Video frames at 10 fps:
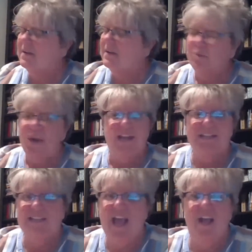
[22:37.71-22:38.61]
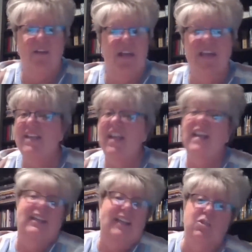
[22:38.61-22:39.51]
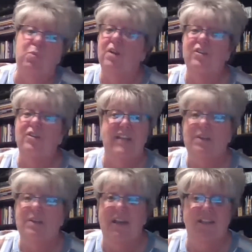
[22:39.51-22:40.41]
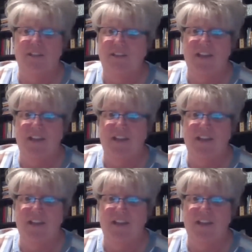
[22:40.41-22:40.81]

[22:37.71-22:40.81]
break it down and say, "Let's work for 10 minutes on this.